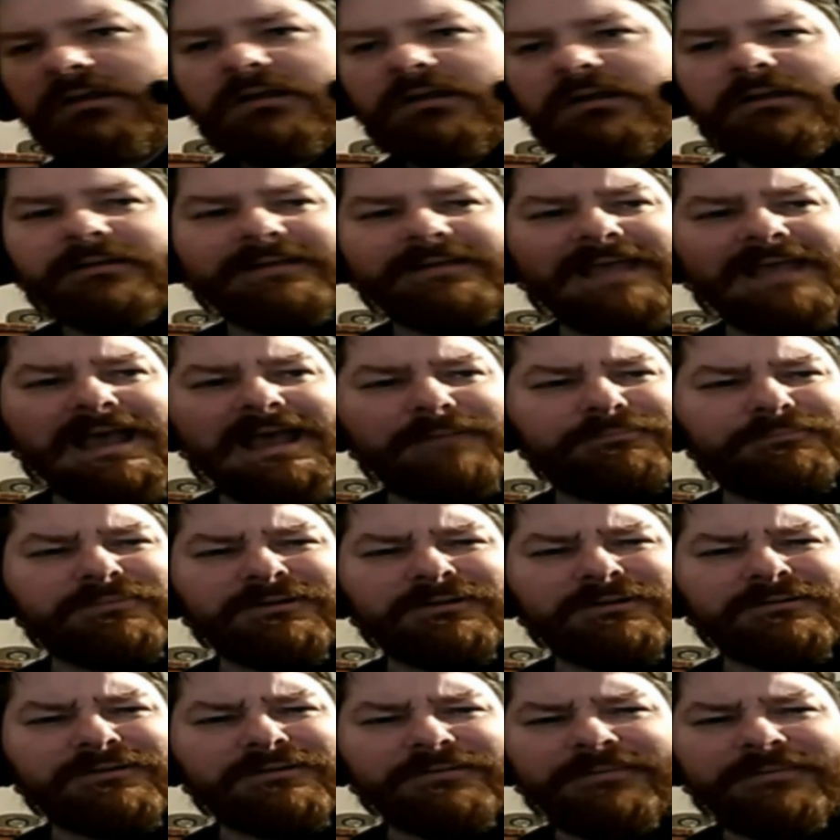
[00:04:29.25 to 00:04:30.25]
Captain
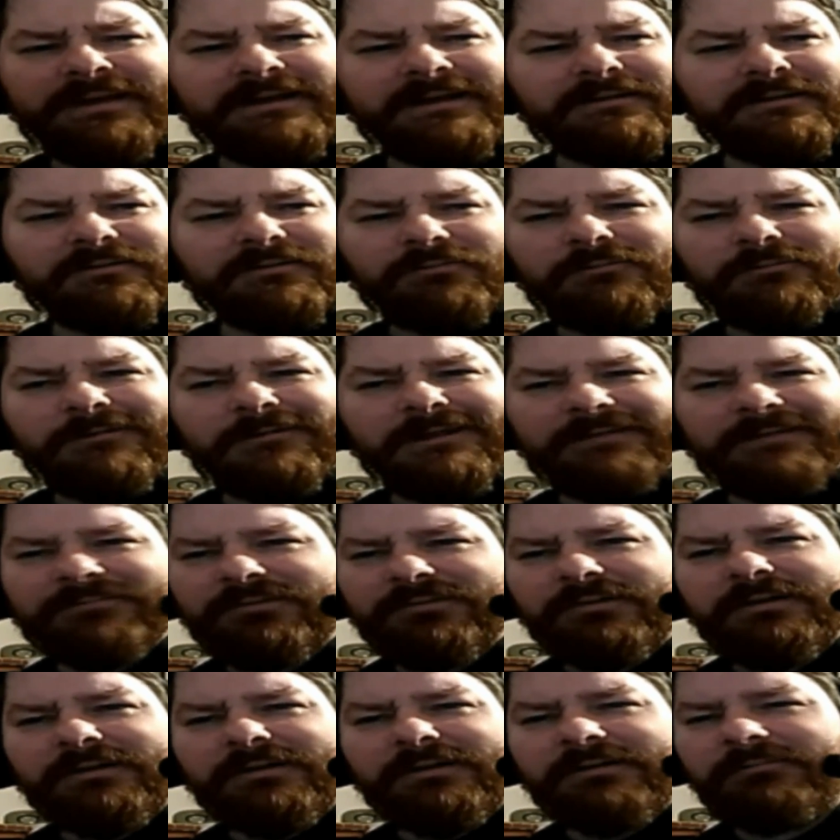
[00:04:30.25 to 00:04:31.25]
Commander, whatever
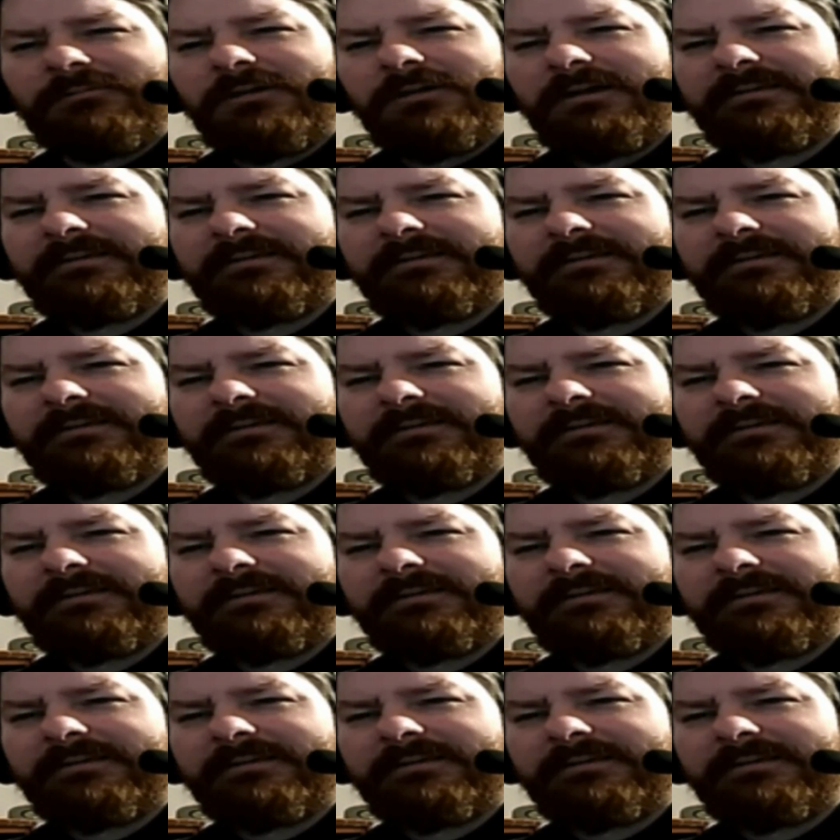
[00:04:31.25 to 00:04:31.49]
it was.